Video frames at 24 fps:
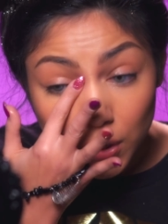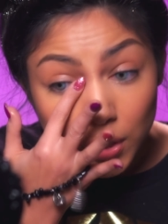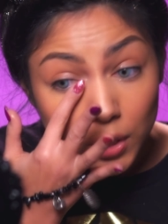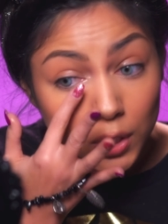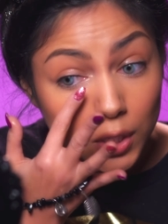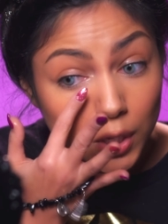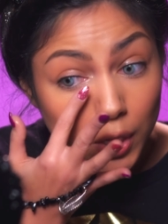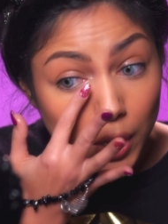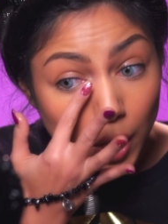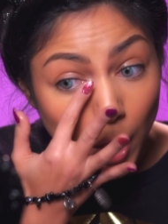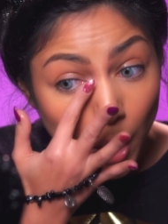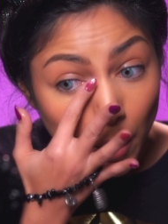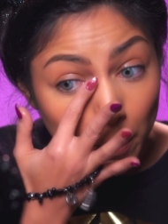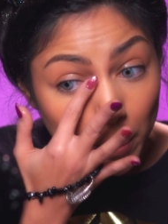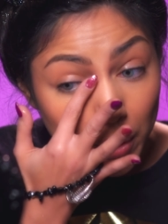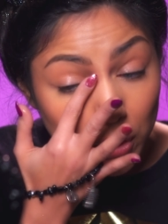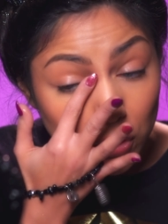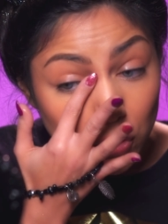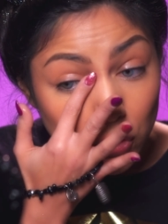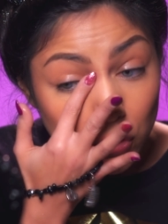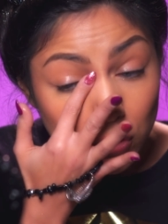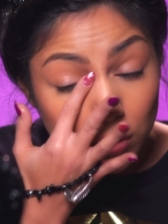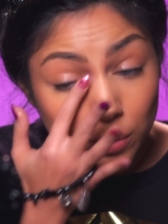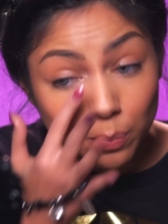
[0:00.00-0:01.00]
See how
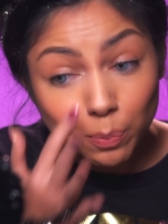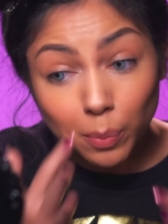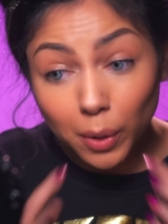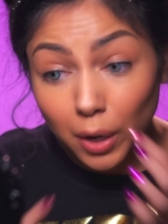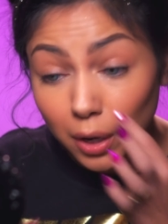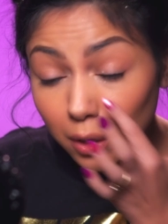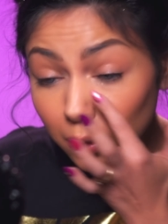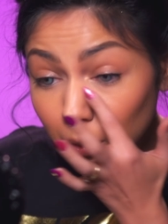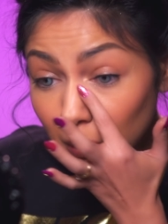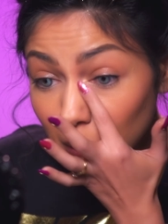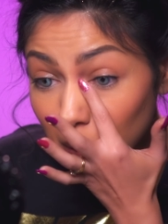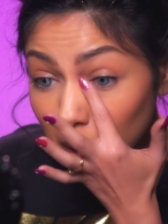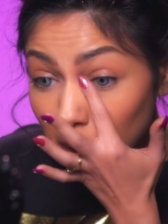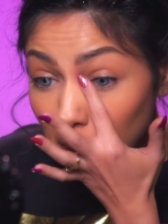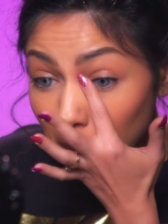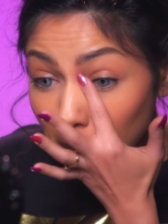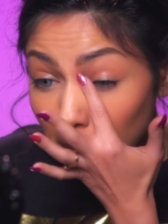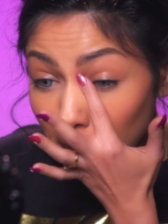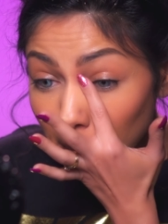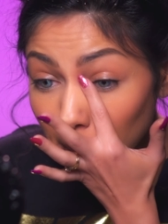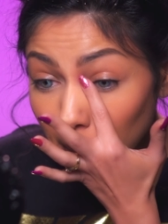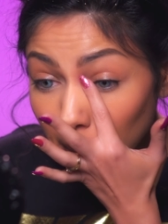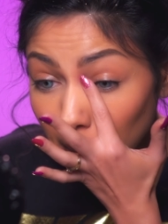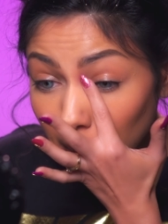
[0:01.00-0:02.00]
much sparkle?
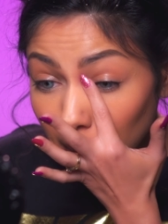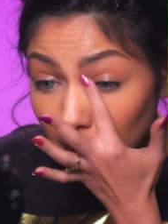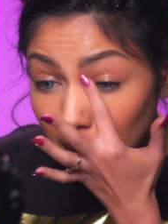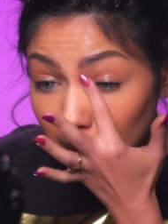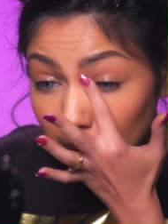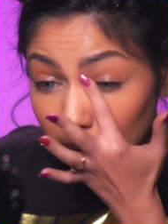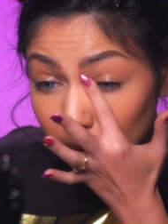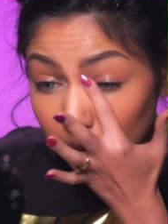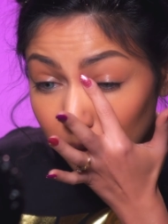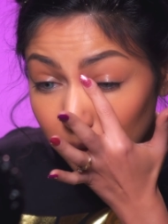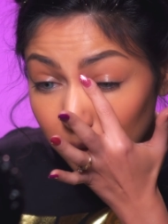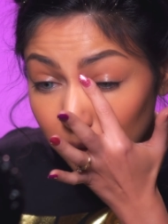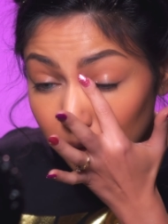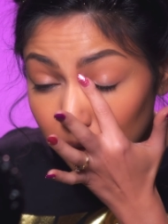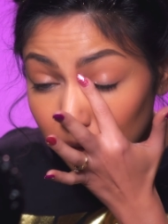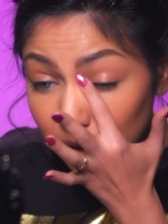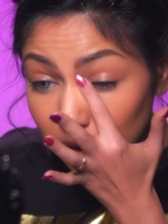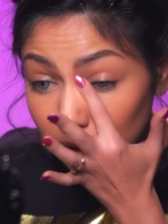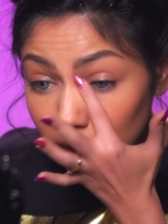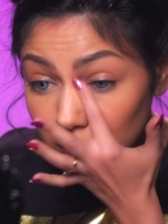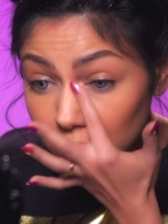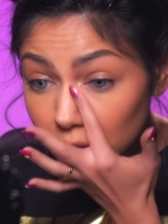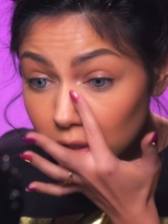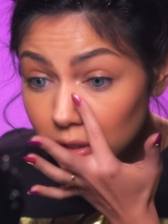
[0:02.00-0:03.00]

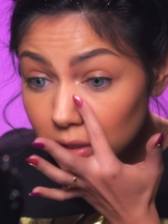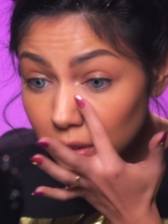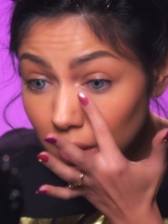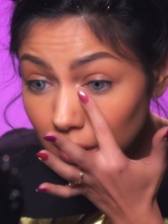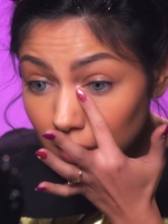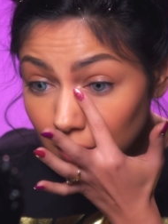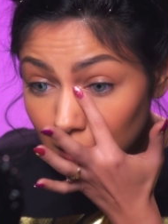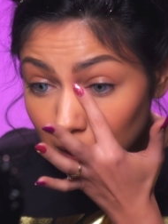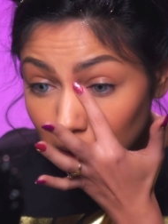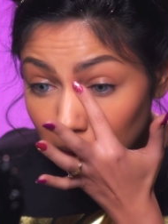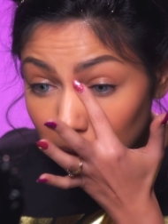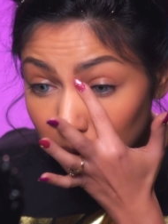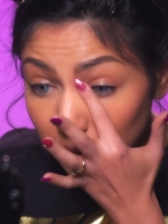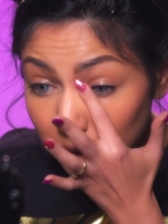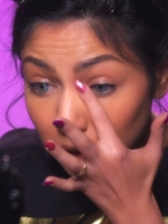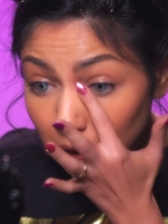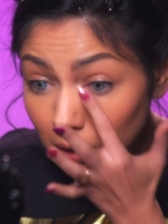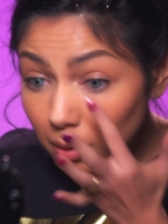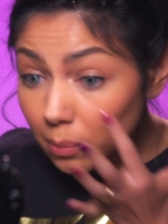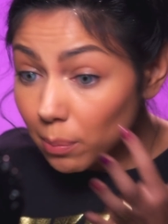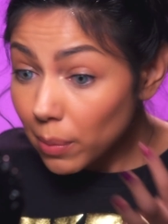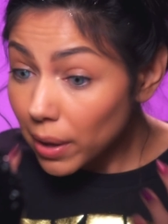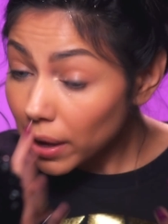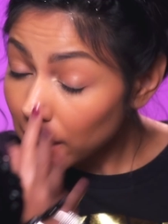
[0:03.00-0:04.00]
Just taking a
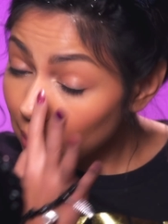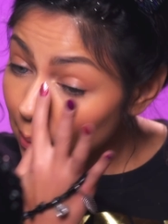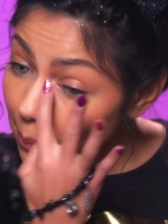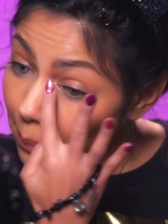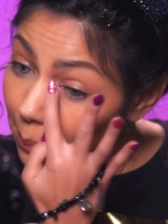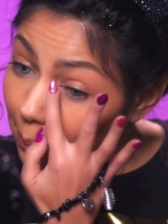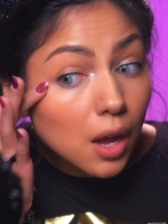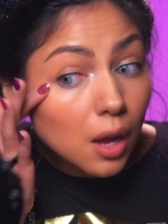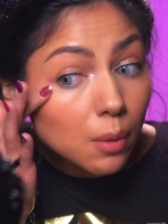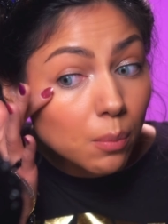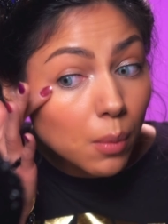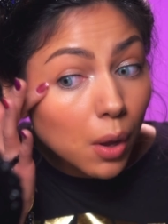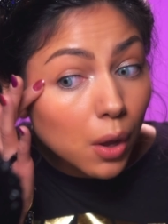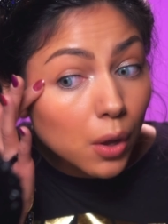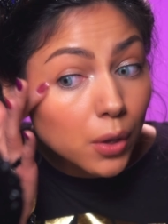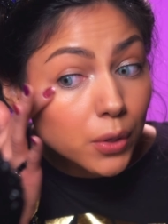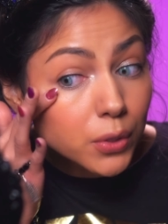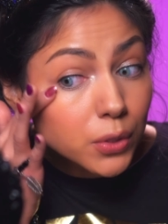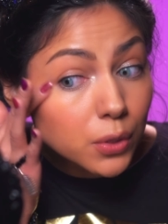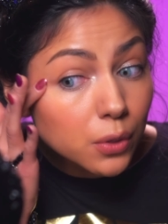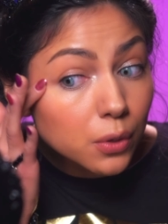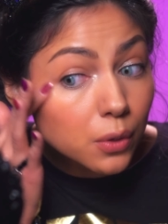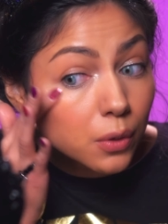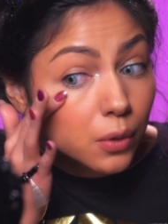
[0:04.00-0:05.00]
little bit. I'm
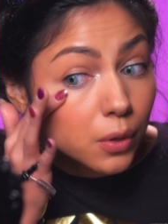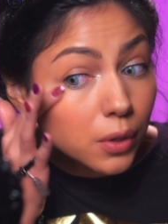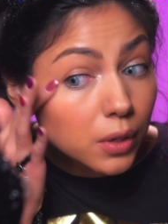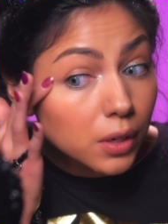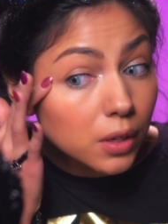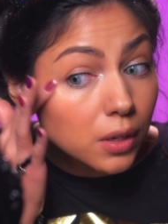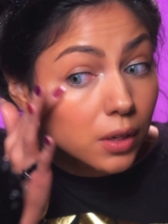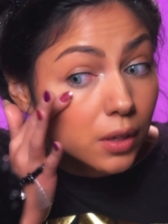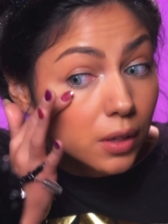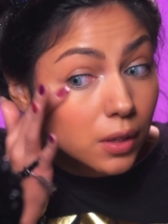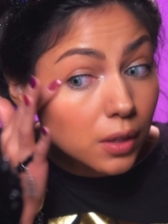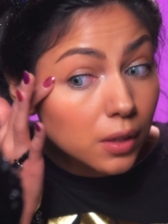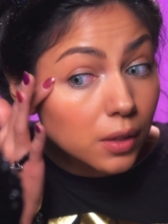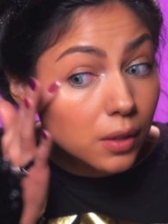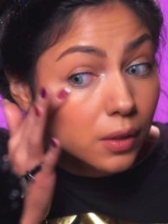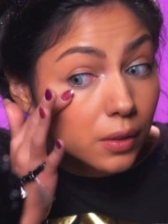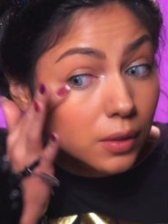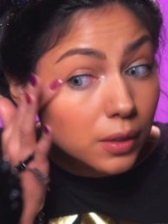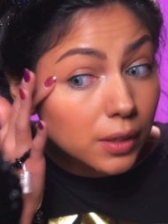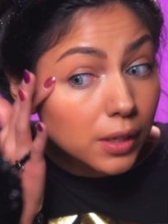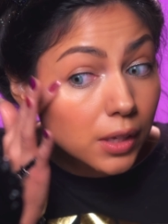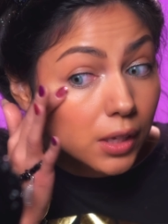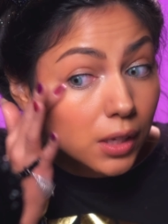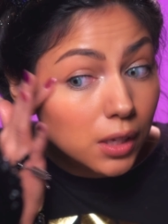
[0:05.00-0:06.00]
also gonna
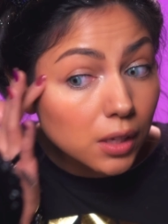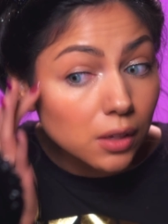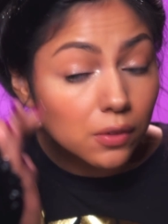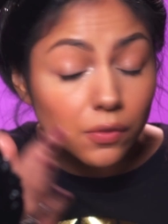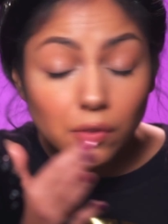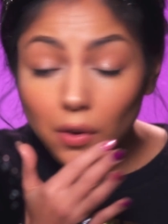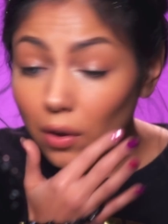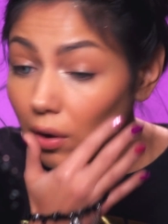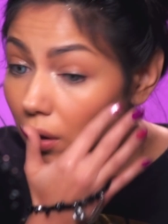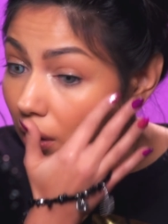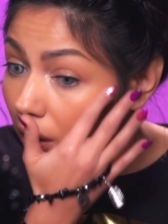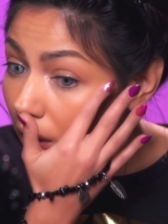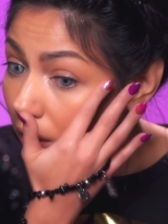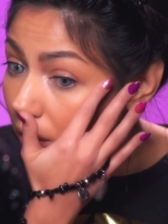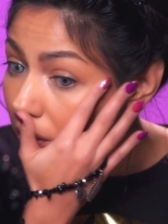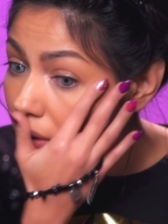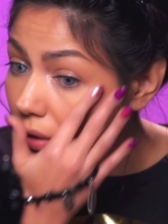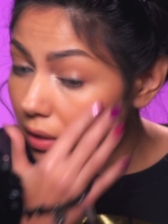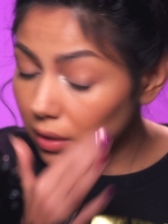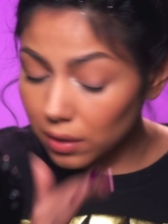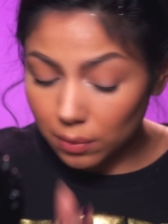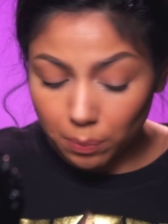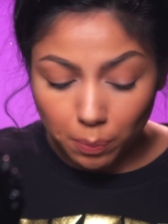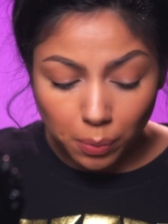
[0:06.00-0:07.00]
leave all
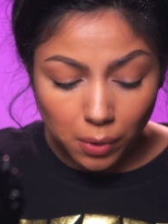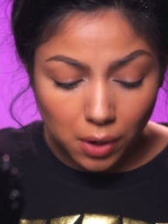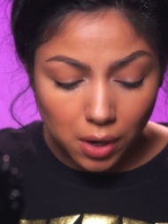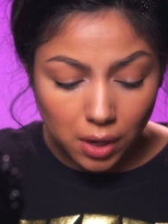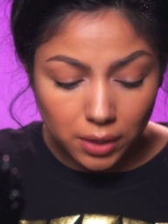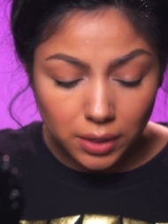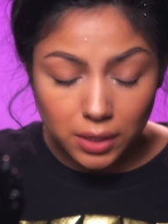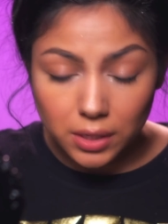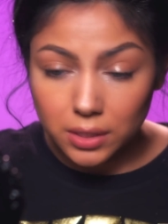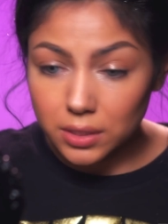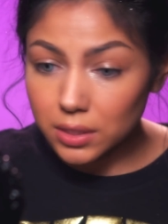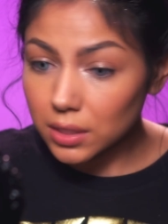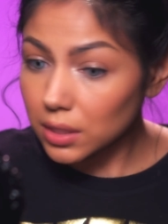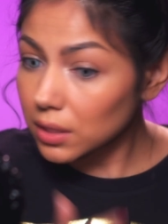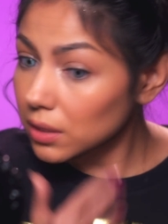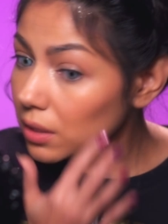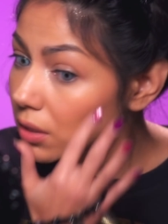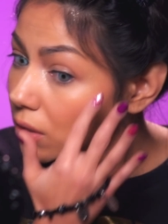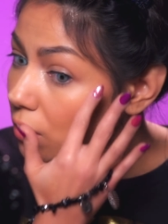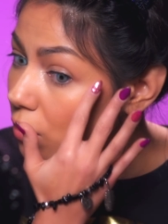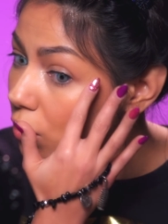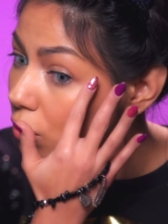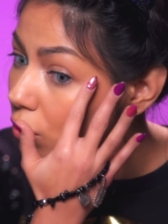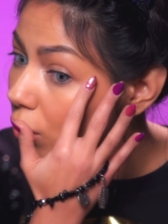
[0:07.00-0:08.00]
the products in
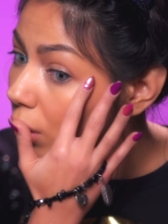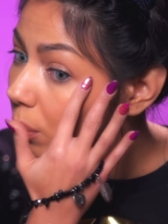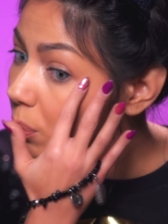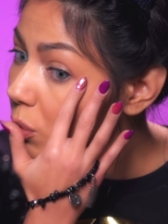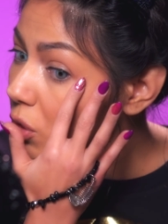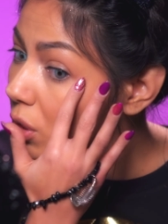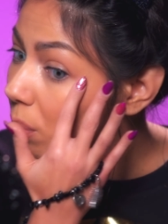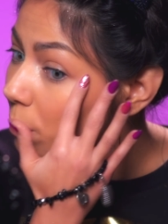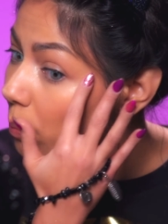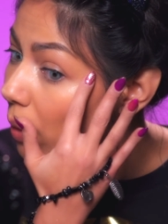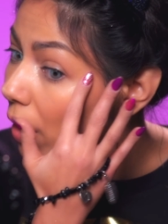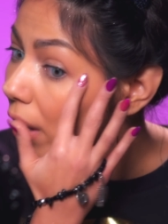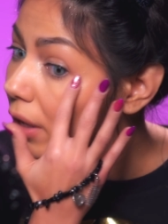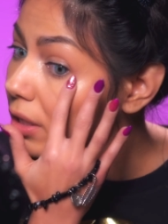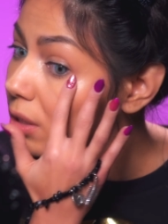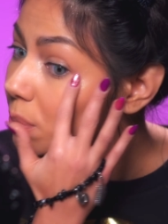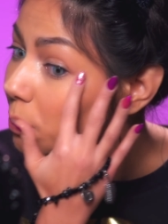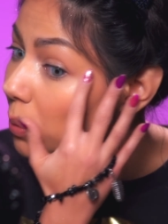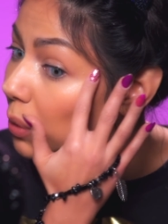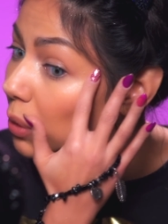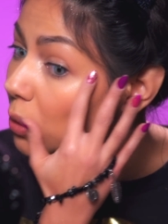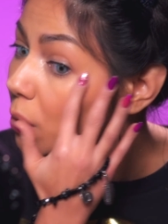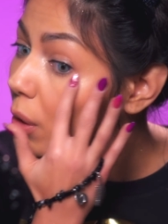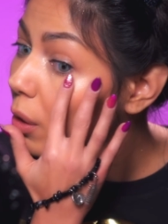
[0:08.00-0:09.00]
the description box
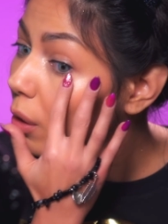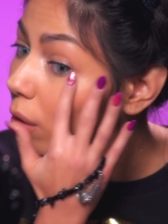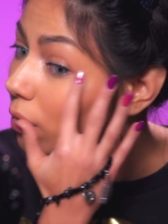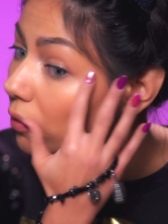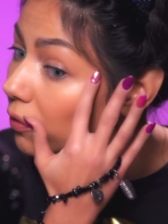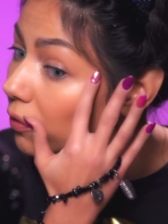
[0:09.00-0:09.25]
below